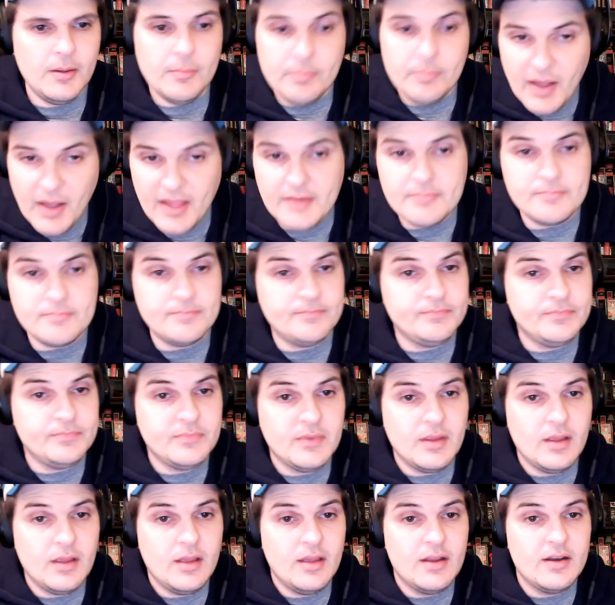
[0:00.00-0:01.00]
But
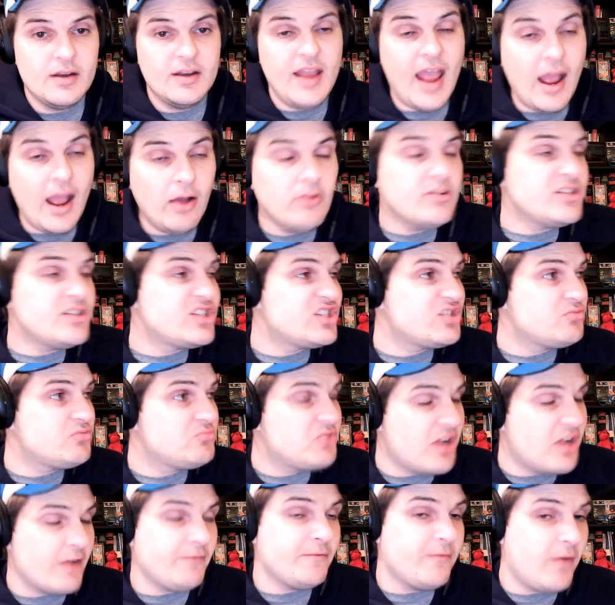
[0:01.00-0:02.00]
now it's
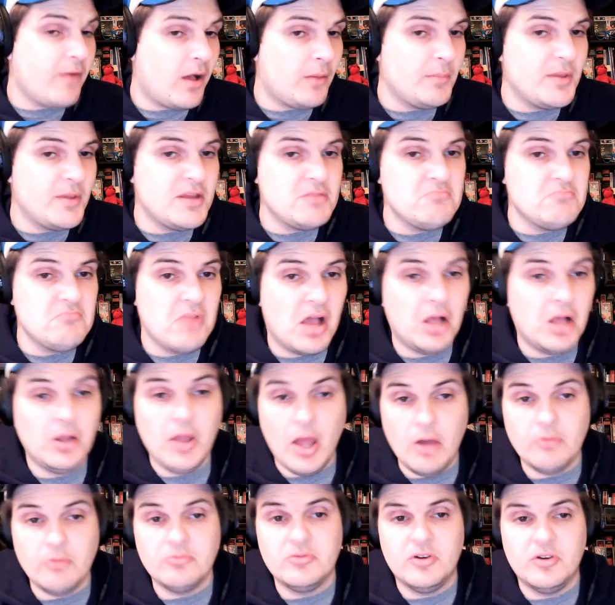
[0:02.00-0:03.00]
Jeff Weltman
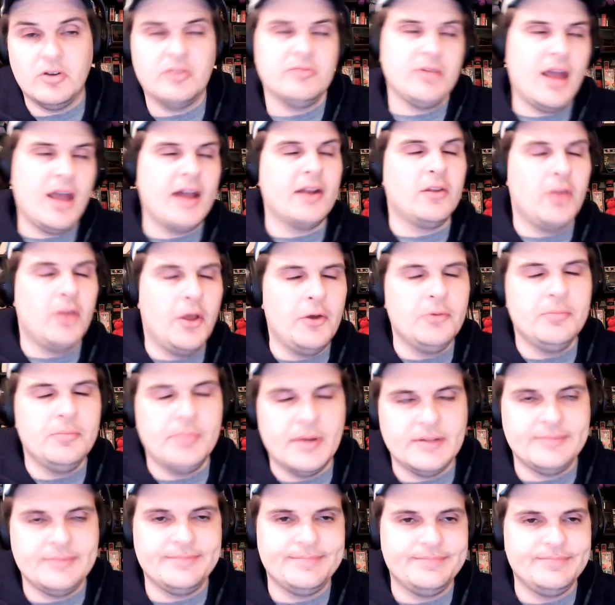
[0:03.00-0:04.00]
alone, or not alone,
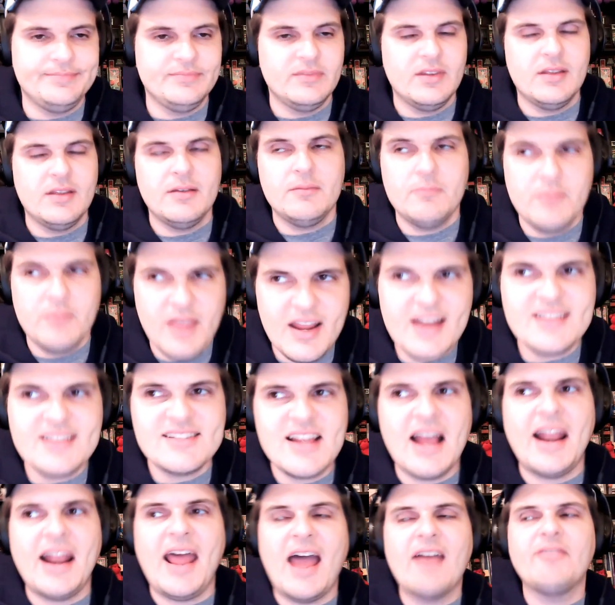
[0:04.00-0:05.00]
but he does
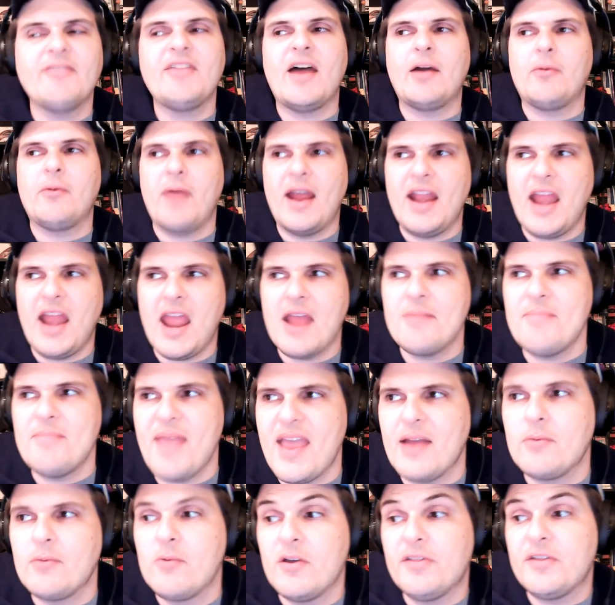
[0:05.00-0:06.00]
not have that right hand
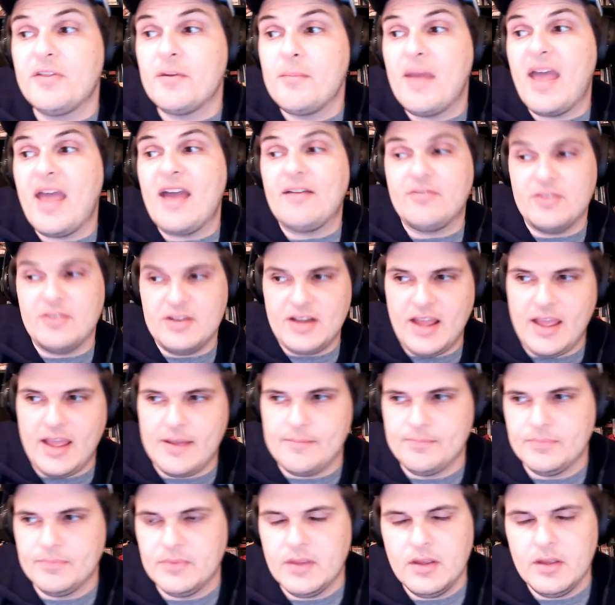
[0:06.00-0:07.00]
man with him every
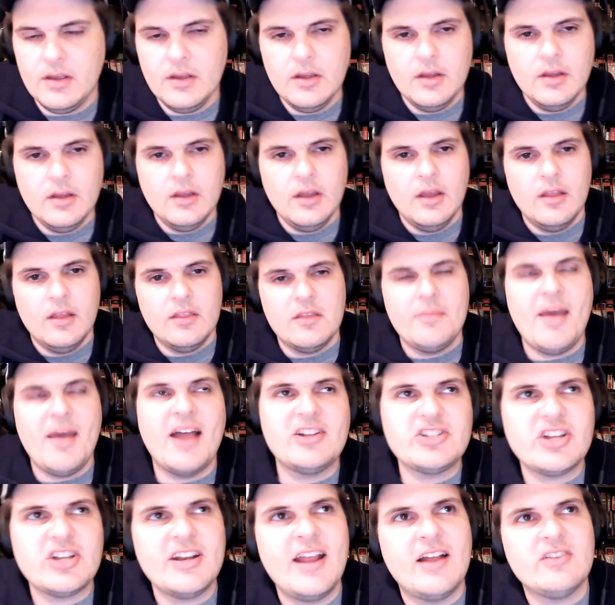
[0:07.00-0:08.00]
day. The
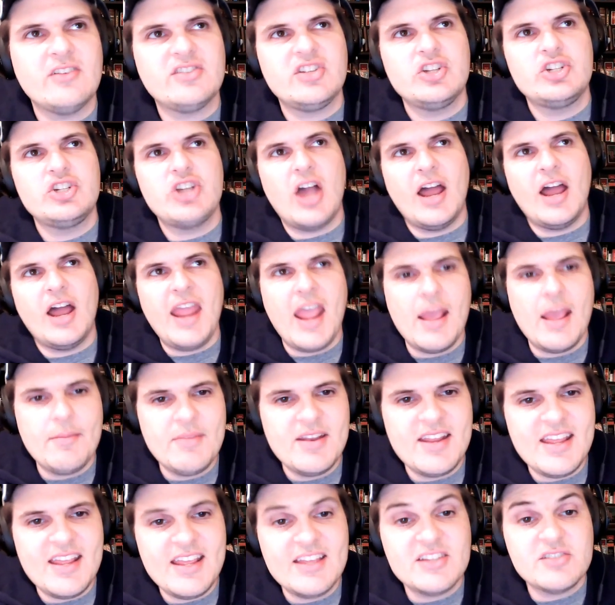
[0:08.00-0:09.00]
Magic announced that John
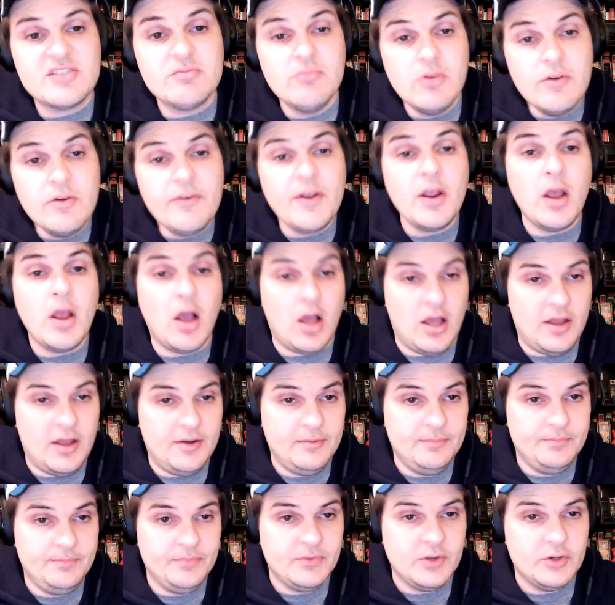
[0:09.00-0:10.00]
Hammond is moving
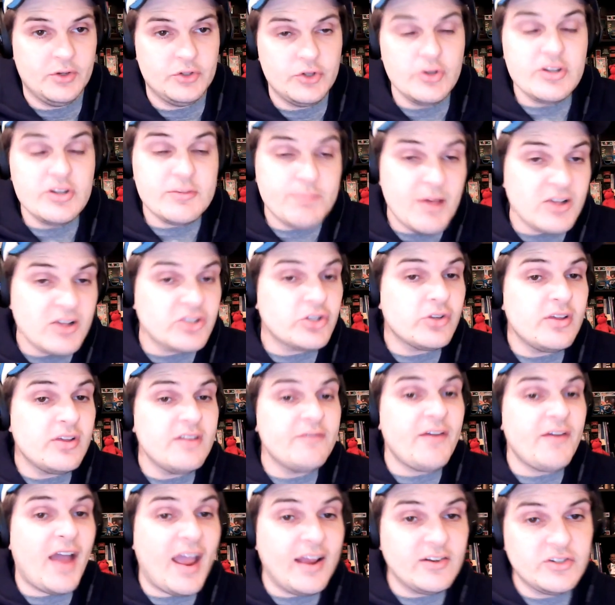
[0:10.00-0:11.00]
on to special
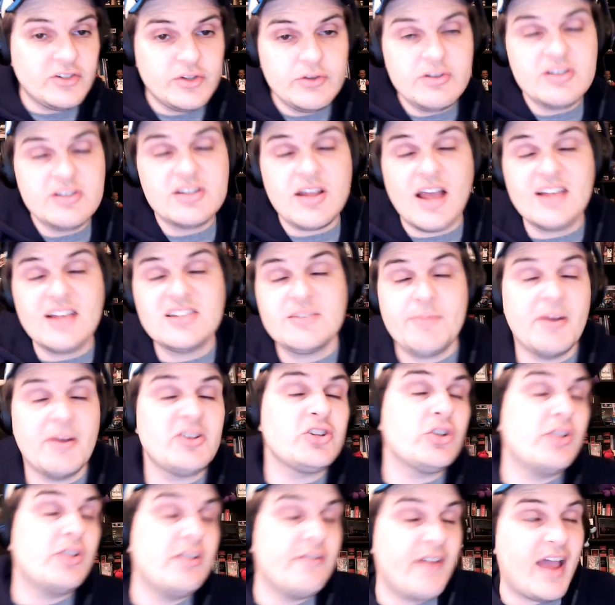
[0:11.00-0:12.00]
advi- to a
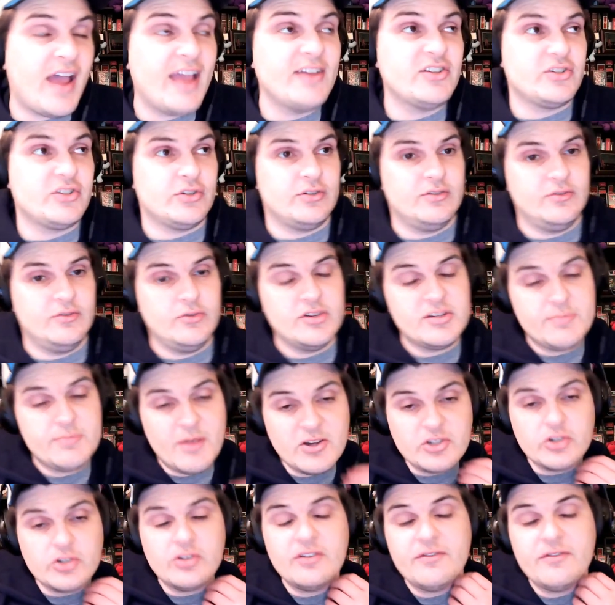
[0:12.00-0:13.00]
special advisor to a
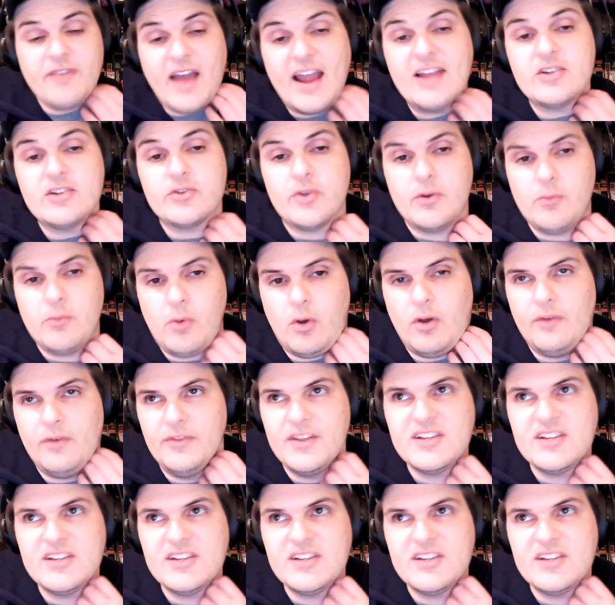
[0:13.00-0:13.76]
special advisory role.